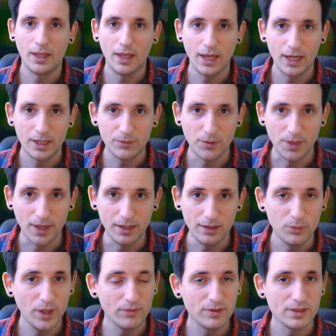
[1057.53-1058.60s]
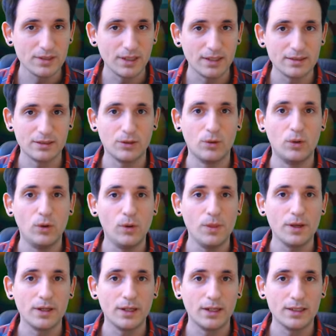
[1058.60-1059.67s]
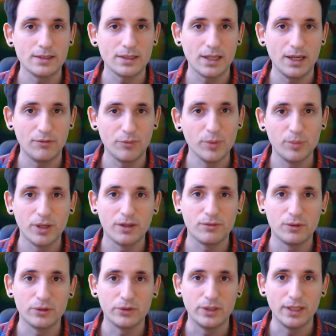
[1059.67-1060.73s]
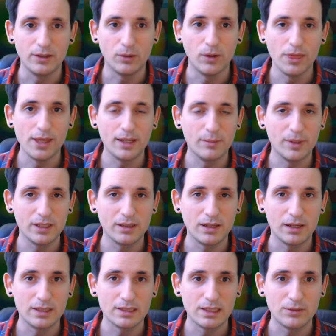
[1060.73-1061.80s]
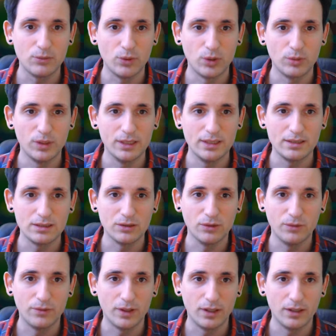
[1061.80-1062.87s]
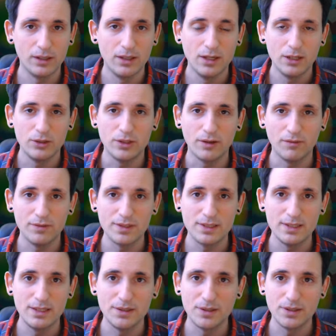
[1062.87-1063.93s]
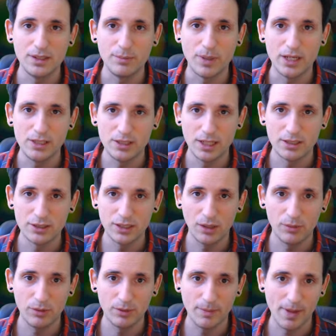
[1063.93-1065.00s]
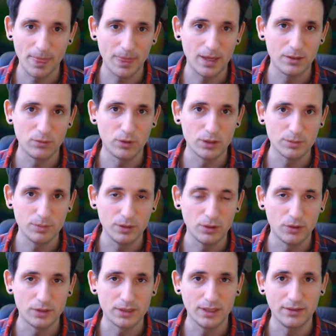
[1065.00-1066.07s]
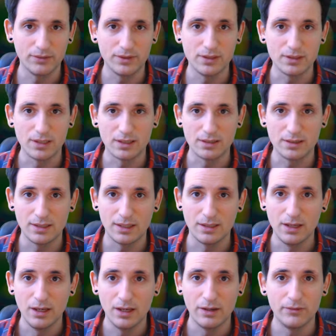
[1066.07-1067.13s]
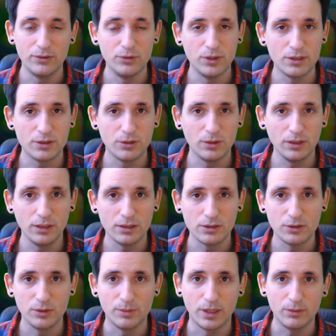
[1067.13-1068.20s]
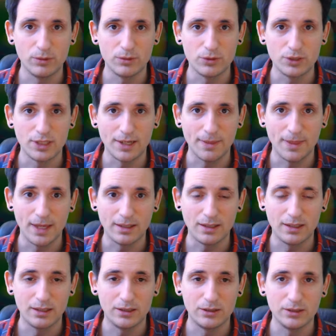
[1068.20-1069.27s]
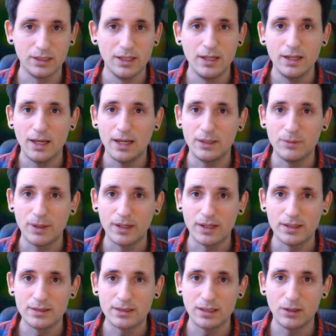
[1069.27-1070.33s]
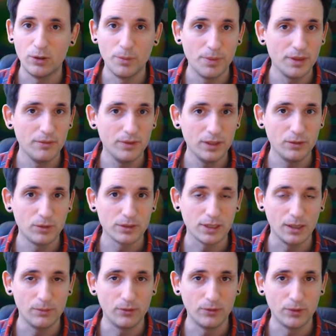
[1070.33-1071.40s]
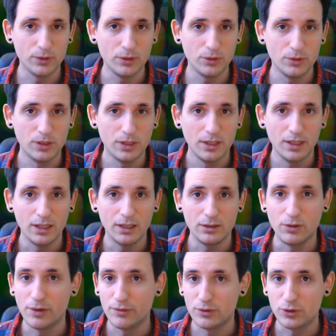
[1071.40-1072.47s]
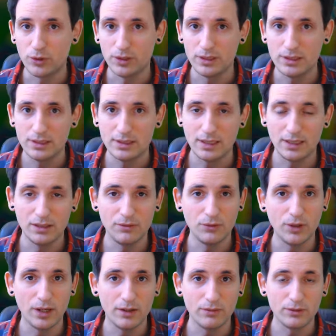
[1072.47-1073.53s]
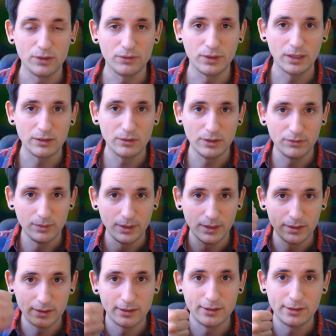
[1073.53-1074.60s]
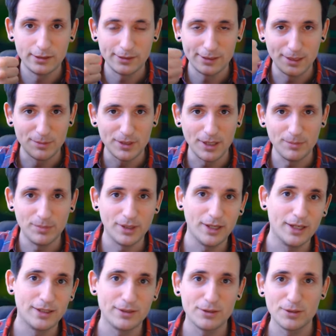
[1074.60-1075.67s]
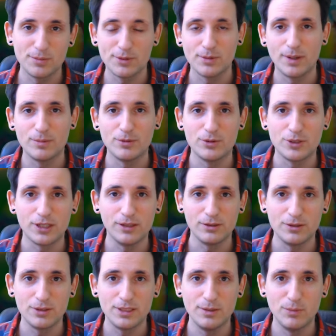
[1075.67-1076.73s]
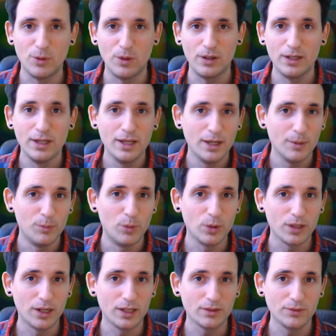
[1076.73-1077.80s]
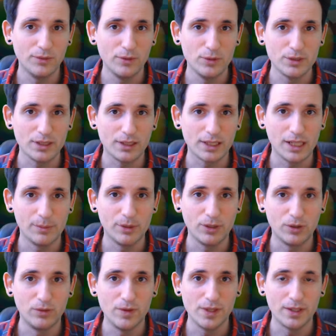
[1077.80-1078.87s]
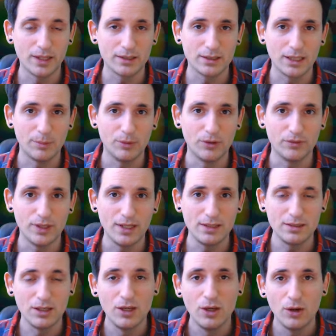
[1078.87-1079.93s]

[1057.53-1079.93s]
And with that, we have discussed all the cards I have prepared for today, all the elemental cards that were released so far. You haven't seen the Mage Legendary, but that was because I have discussed that a few days earlier, so you might want to check that out. Anyway guys, I hope the video was helpful for you. If you have enjoyed it, and if you have, don't forget to give me a thumbs up and subscribe to the channel to see more. More card reviews are coming over the next couple of days.